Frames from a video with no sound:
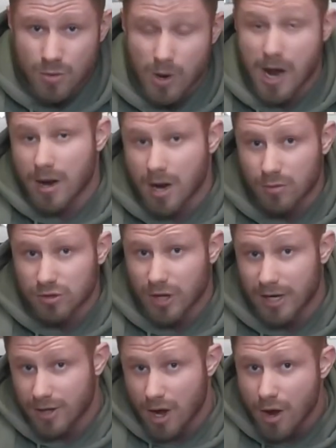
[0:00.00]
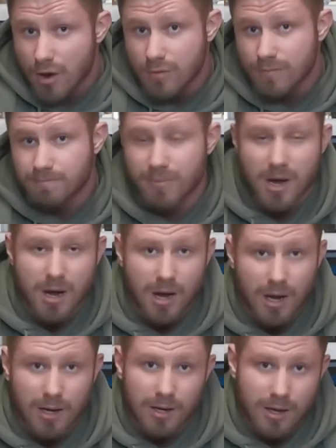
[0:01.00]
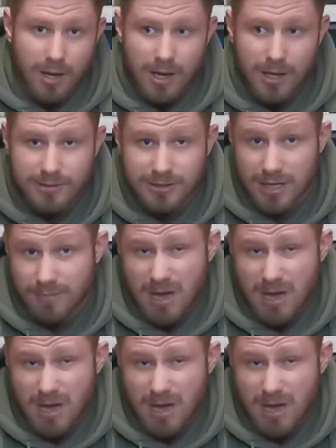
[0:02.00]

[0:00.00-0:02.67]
I will train at home, but I'll see.